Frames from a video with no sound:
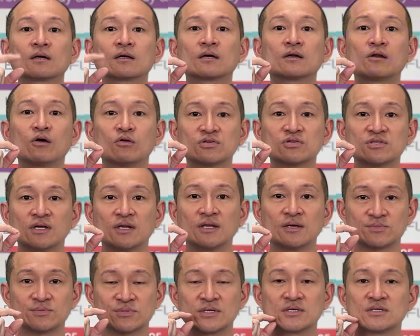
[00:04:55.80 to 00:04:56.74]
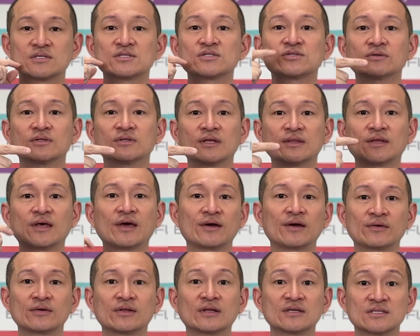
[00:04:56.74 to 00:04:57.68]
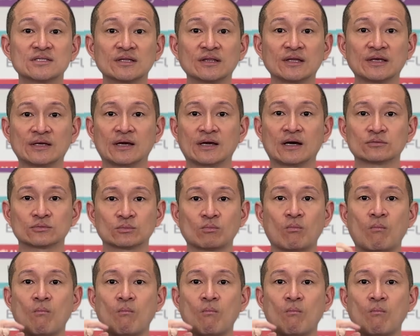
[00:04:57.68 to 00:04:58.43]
Close the lips so that the air doesn't leak out.